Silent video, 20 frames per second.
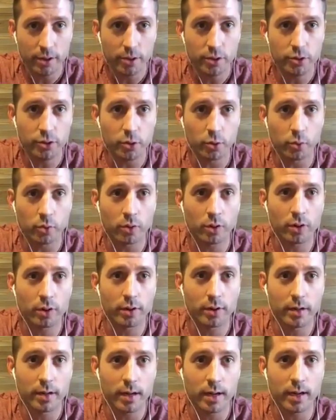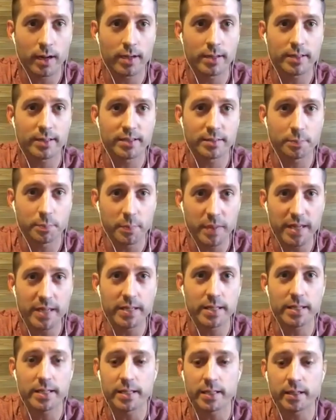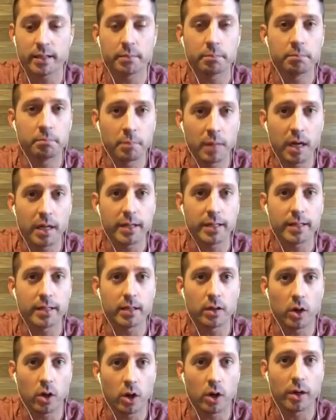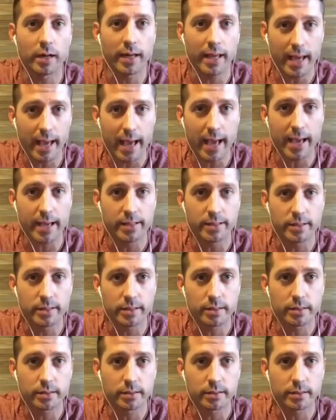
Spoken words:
you're not spending money on ads,